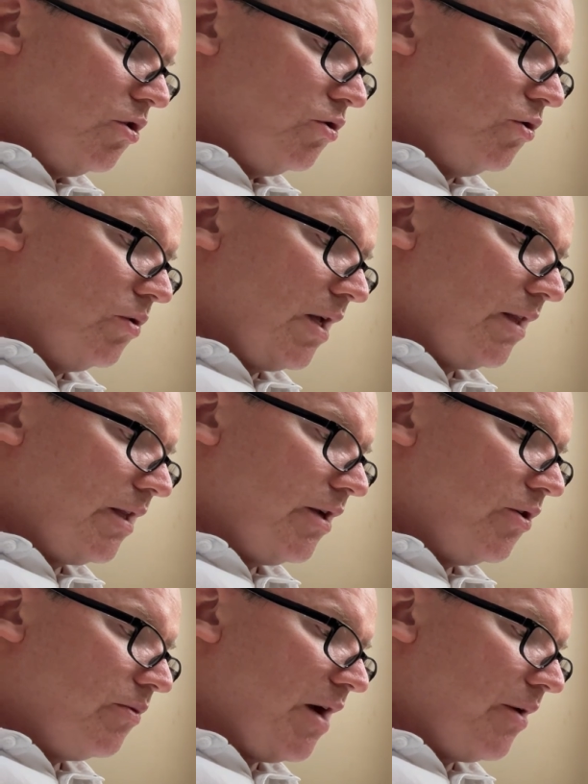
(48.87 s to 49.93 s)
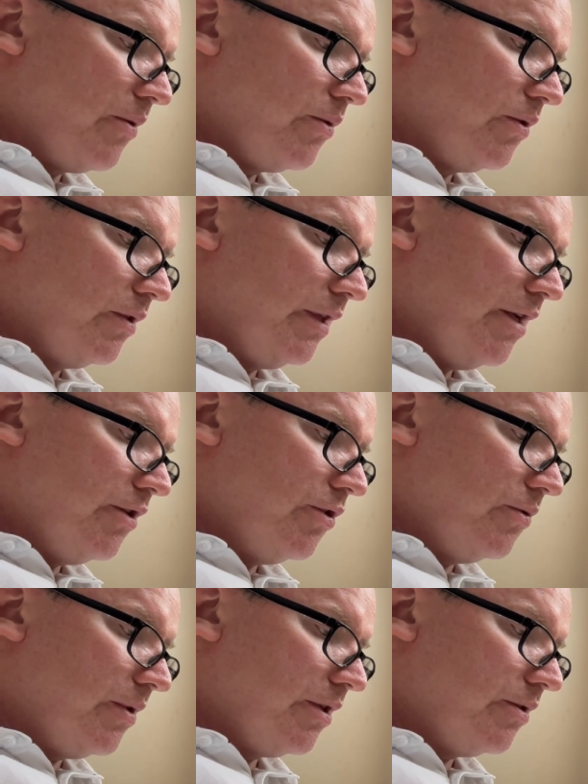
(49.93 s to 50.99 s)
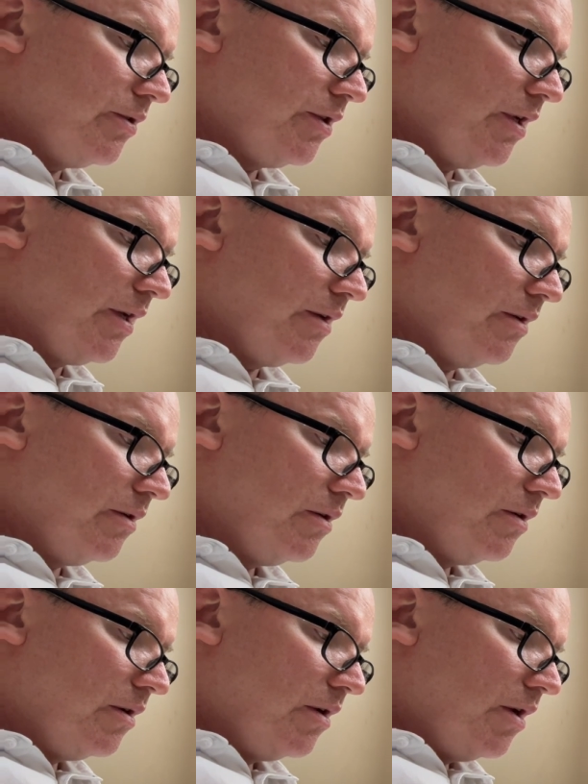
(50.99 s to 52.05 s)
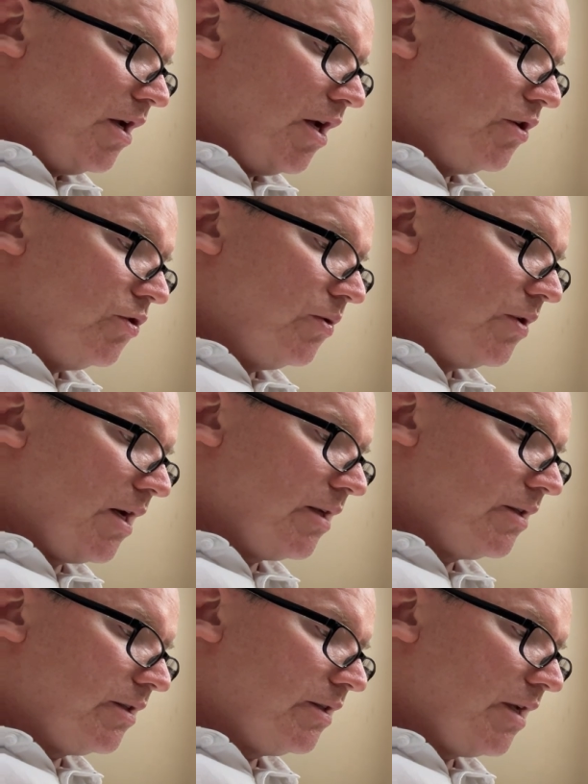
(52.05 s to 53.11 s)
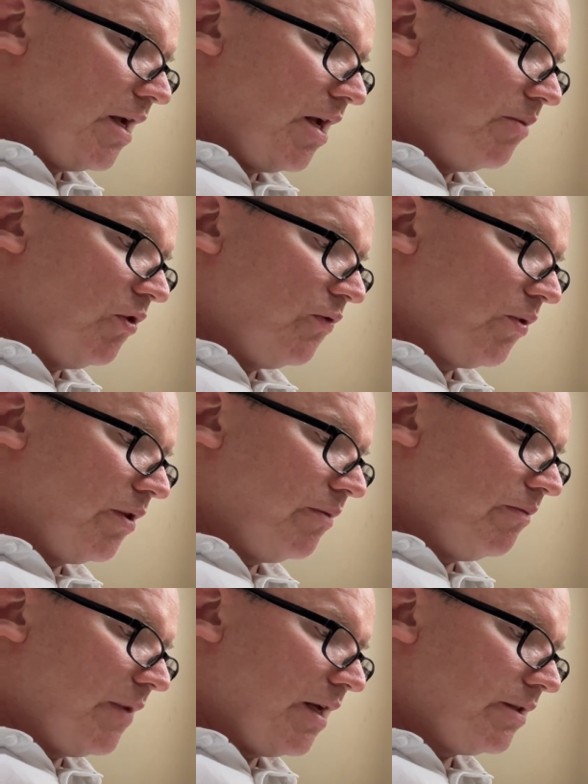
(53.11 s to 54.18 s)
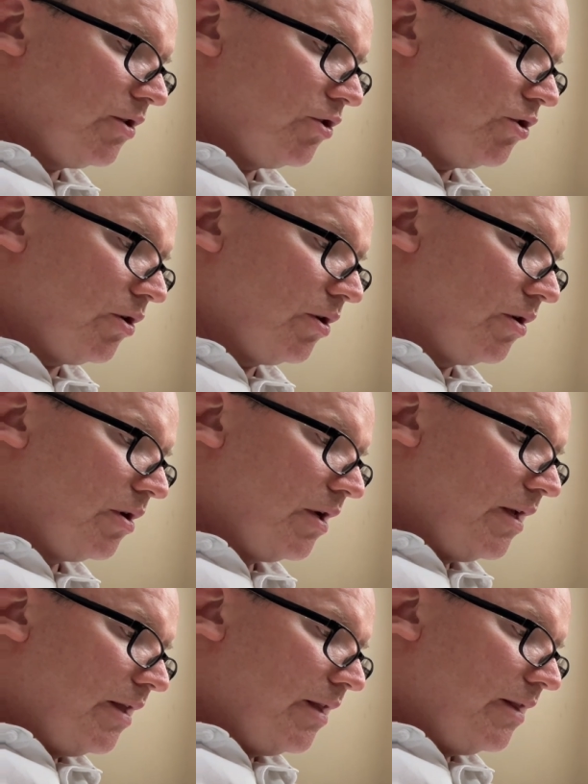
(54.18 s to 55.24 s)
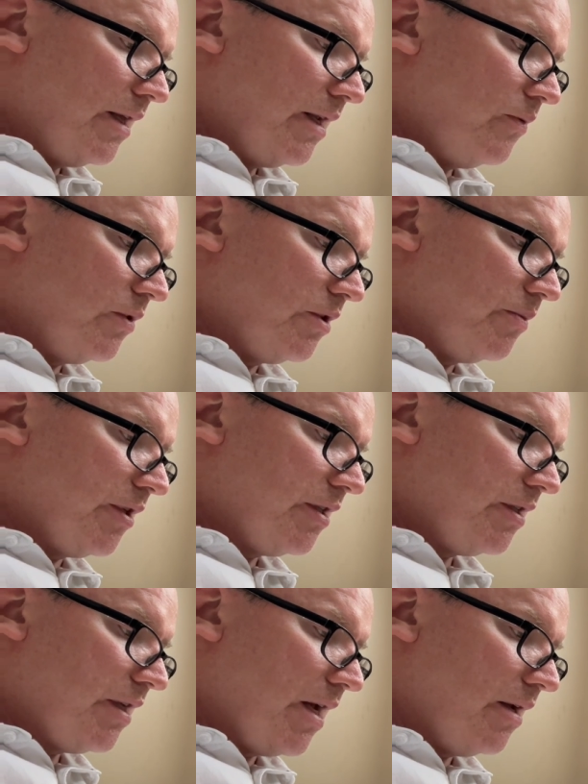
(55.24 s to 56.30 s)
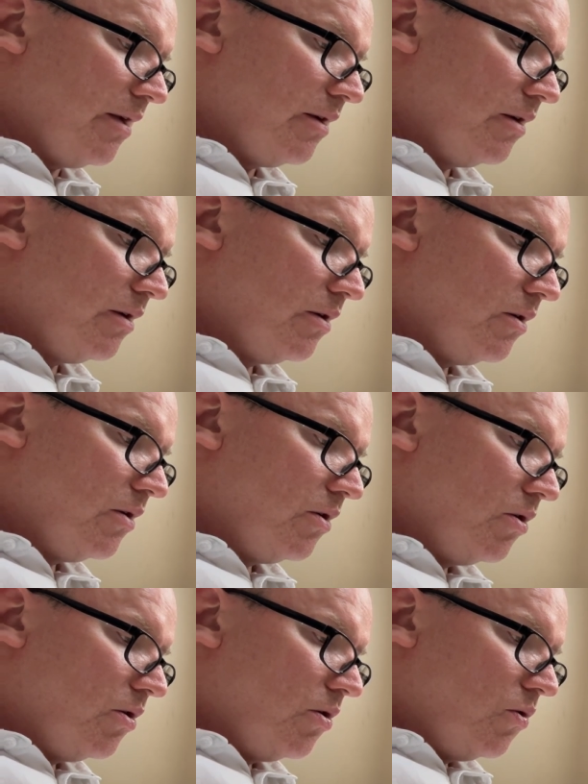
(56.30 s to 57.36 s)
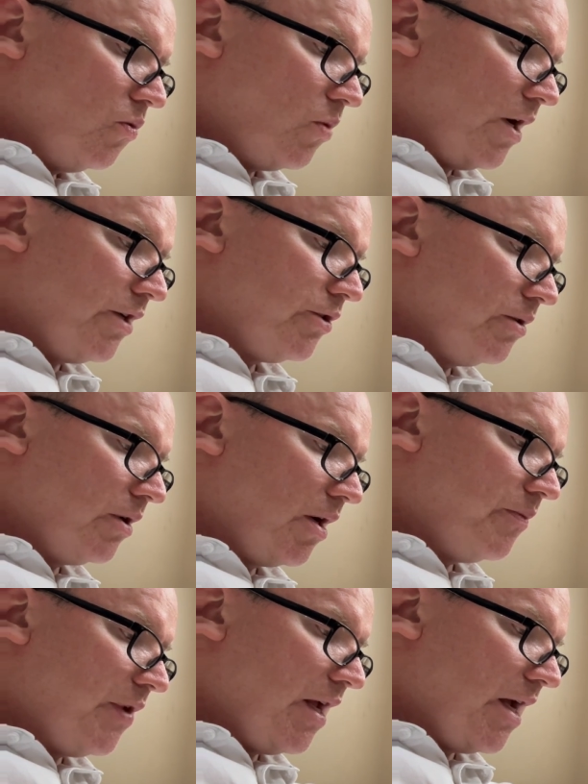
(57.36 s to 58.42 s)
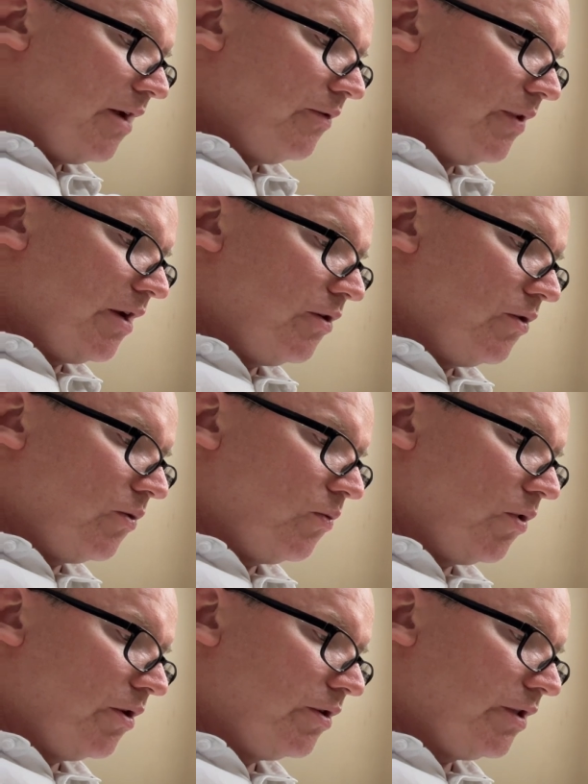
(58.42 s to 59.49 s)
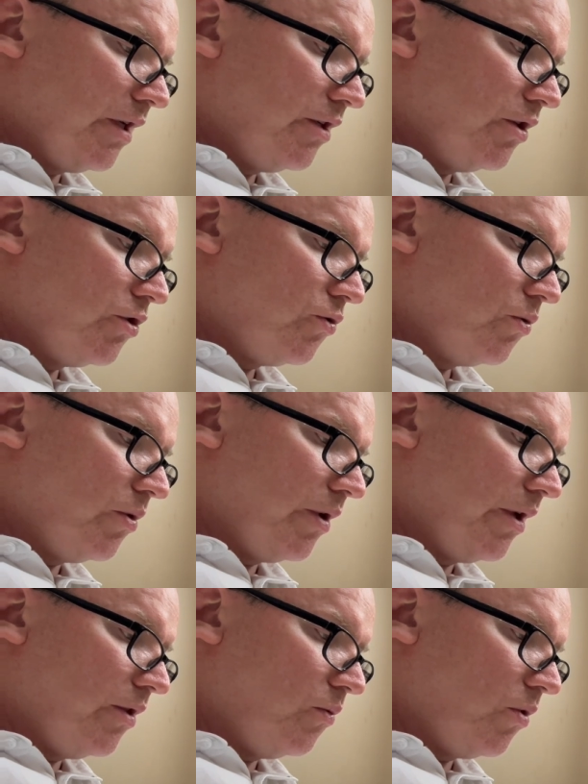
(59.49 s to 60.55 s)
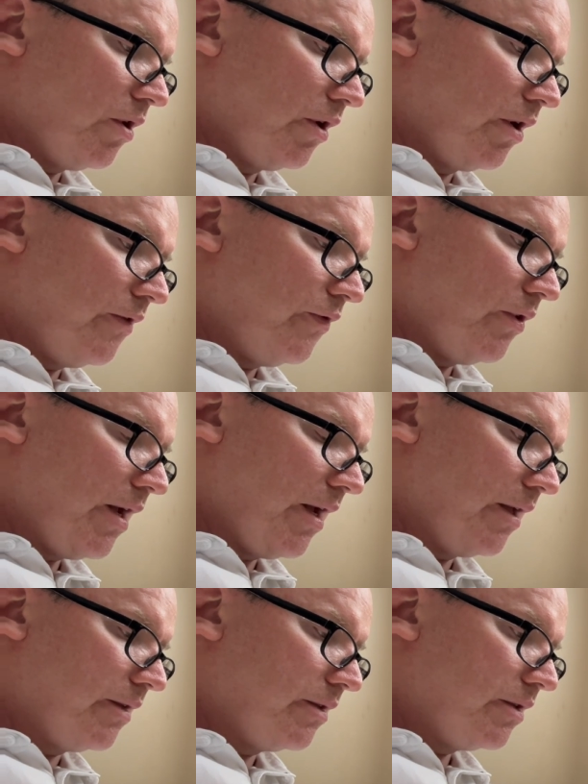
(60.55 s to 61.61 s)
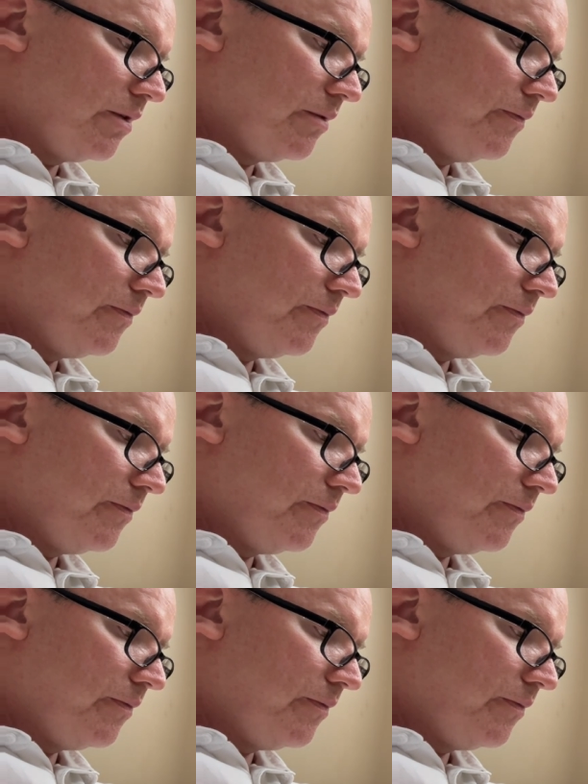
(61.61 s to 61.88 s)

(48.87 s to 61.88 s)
Do not let your mouth lead you into sin, and do not say before the messenger that it was a mistake why should God be angry at your words and destroy the work of your hands?